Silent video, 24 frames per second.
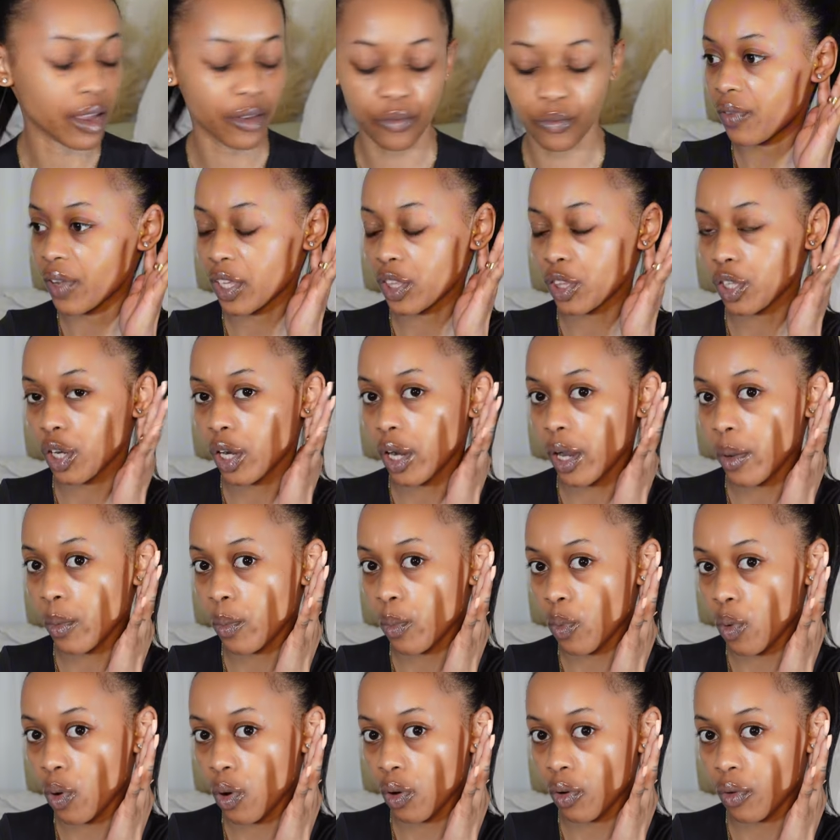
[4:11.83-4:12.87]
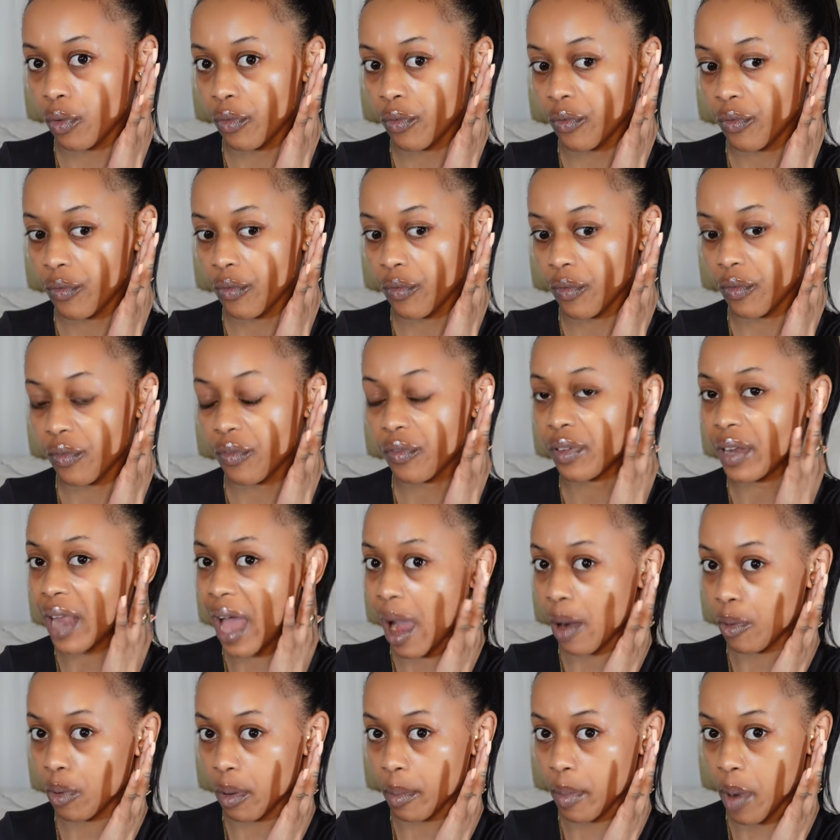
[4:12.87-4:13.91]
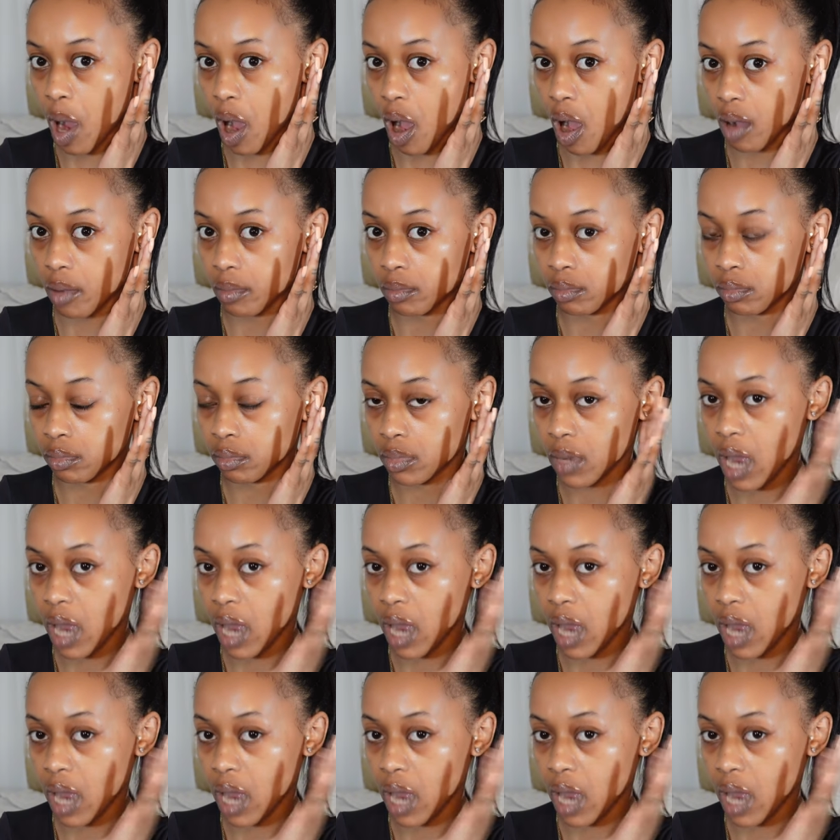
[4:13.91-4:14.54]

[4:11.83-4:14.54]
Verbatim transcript: Victor and Wolf Flowerbomb.